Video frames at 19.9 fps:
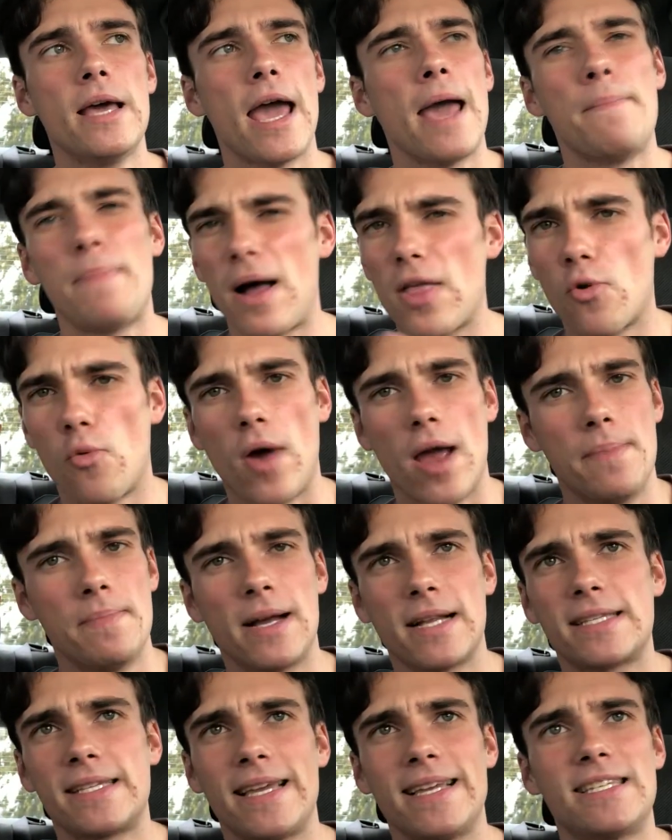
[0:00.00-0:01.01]
and by the way, I'm
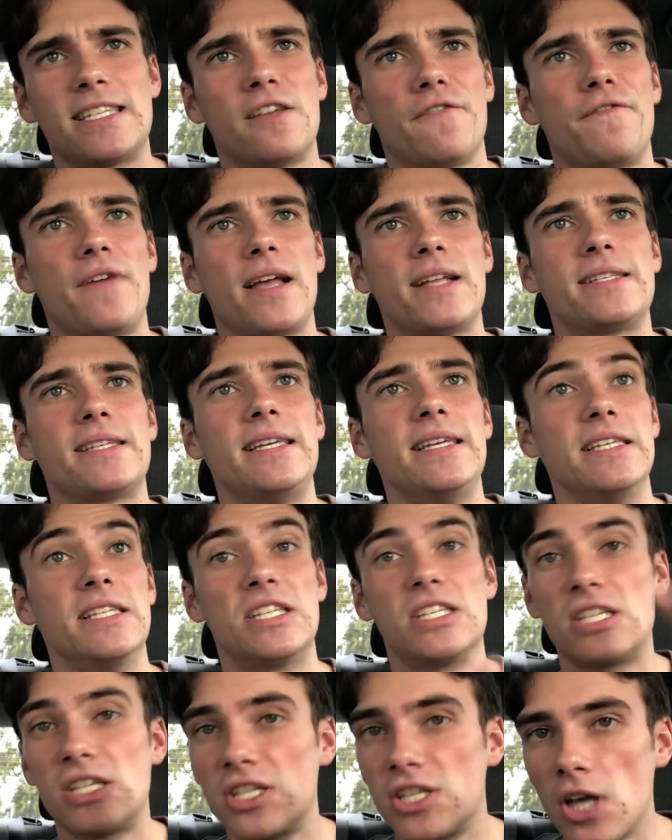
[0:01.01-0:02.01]
not saying Stefanski
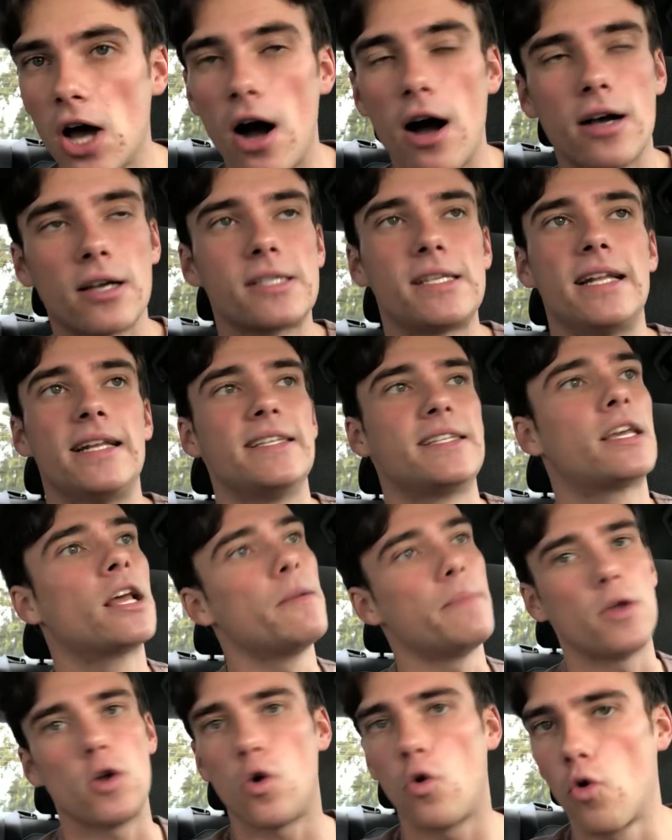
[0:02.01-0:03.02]
sucks and he's
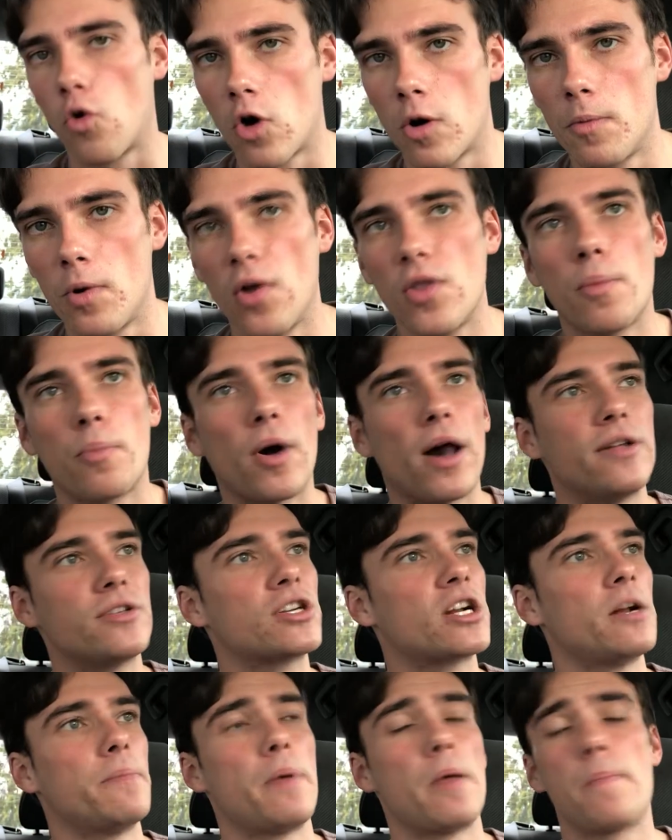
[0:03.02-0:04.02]
going to be horrible and the Browns
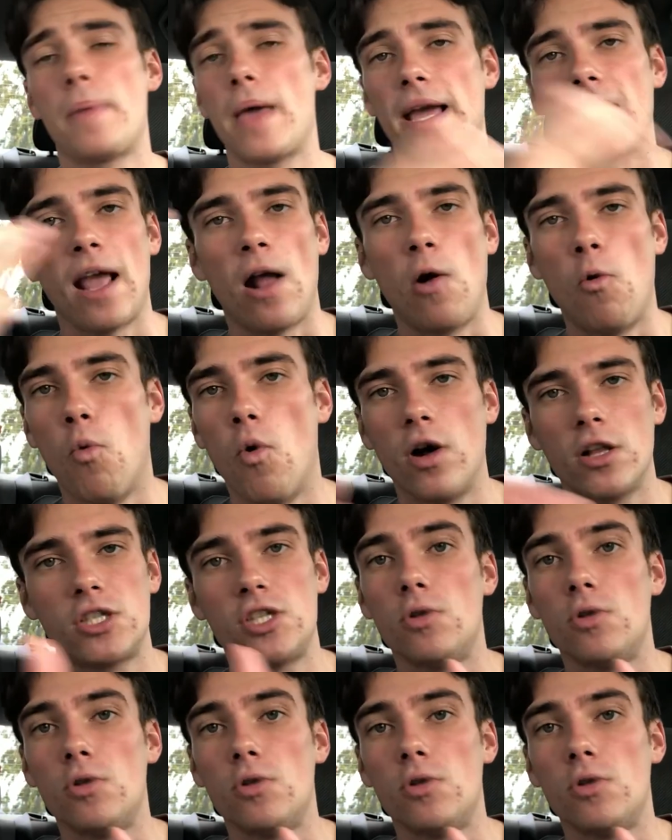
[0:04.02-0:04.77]
are going to be picking 1,